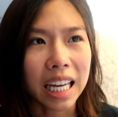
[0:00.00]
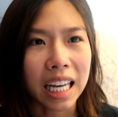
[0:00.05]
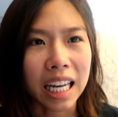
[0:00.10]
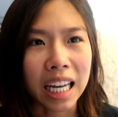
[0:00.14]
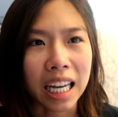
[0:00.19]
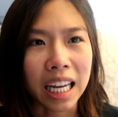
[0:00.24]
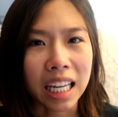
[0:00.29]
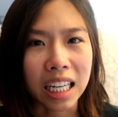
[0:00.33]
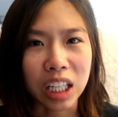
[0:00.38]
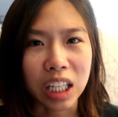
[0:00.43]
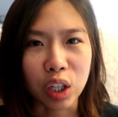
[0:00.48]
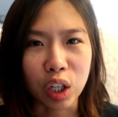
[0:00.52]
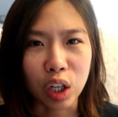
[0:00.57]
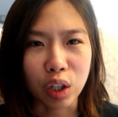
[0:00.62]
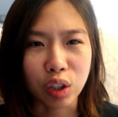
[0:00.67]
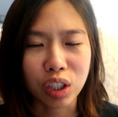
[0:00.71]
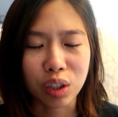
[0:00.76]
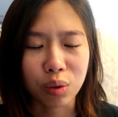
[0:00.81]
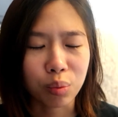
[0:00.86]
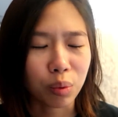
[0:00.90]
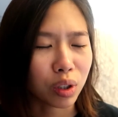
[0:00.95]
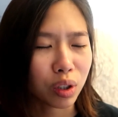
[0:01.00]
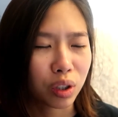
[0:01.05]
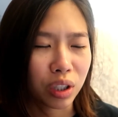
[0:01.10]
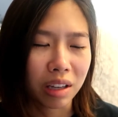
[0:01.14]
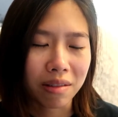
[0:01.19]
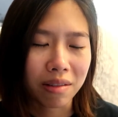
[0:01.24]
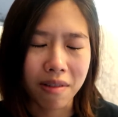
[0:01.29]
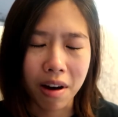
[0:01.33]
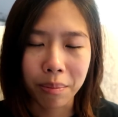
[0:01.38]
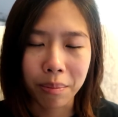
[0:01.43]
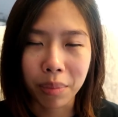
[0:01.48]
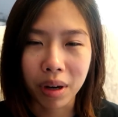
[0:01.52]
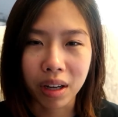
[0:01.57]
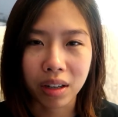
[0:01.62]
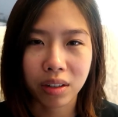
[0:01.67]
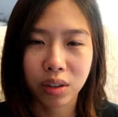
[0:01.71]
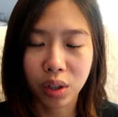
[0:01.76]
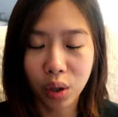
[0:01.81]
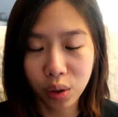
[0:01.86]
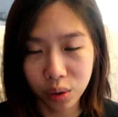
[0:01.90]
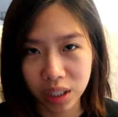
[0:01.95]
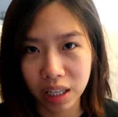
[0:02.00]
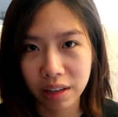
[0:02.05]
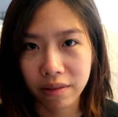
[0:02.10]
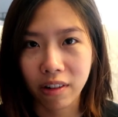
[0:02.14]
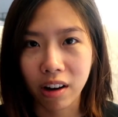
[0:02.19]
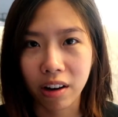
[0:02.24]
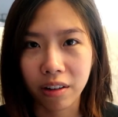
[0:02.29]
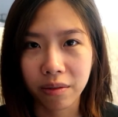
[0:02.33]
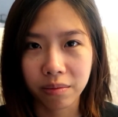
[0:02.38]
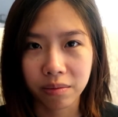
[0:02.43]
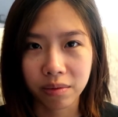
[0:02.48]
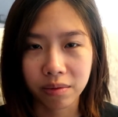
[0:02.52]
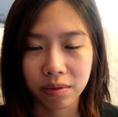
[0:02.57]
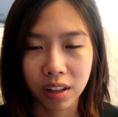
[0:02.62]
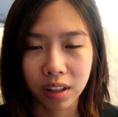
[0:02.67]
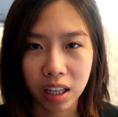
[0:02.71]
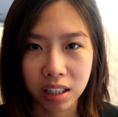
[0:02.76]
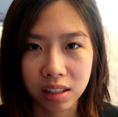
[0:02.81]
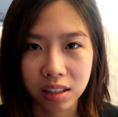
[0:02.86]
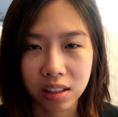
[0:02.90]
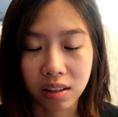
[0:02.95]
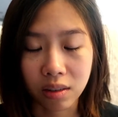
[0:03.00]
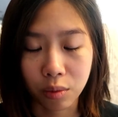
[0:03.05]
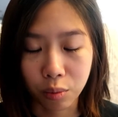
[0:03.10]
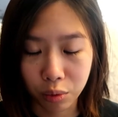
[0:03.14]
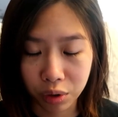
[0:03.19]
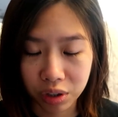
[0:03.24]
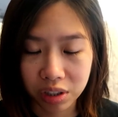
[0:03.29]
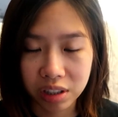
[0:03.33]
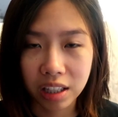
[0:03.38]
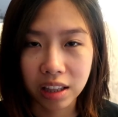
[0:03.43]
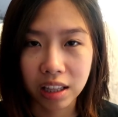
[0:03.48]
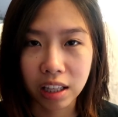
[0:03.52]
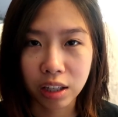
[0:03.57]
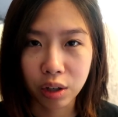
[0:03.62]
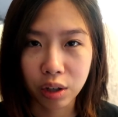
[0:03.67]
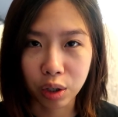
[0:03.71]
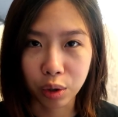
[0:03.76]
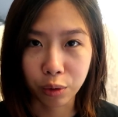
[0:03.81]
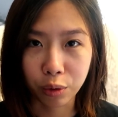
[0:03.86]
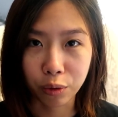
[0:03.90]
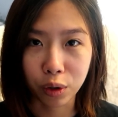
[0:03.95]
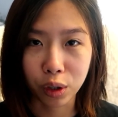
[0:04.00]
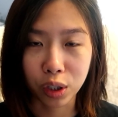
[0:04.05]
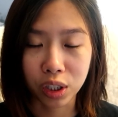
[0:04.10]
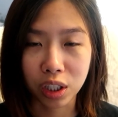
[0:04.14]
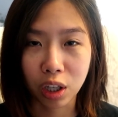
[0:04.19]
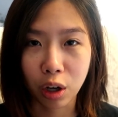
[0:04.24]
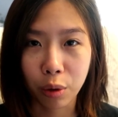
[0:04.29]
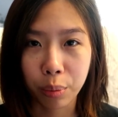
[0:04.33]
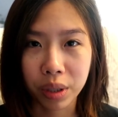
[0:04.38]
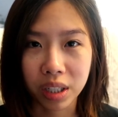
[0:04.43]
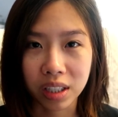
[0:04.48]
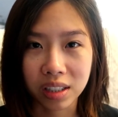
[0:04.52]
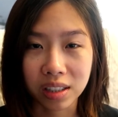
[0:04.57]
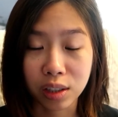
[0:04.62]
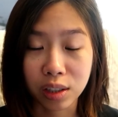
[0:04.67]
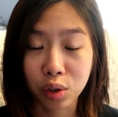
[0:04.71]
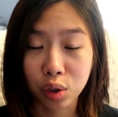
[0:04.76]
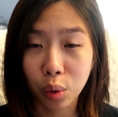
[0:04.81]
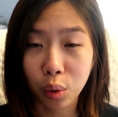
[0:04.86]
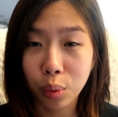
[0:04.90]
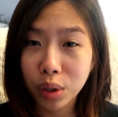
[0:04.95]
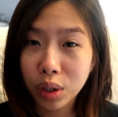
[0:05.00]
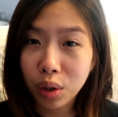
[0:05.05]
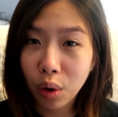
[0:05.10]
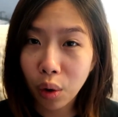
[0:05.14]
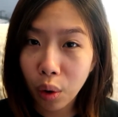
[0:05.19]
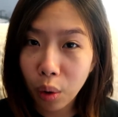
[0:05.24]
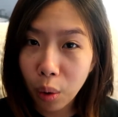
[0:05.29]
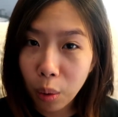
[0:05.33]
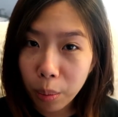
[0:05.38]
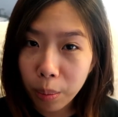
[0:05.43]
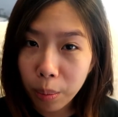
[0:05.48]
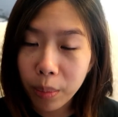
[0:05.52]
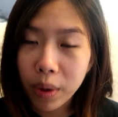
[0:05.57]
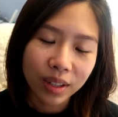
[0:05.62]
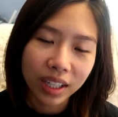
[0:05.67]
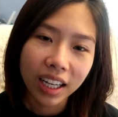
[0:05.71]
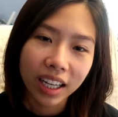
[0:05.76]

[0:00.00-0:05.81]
and, you know, just want to give up, but don't give up that's the worst thing that you can do for yourself because there's always hope so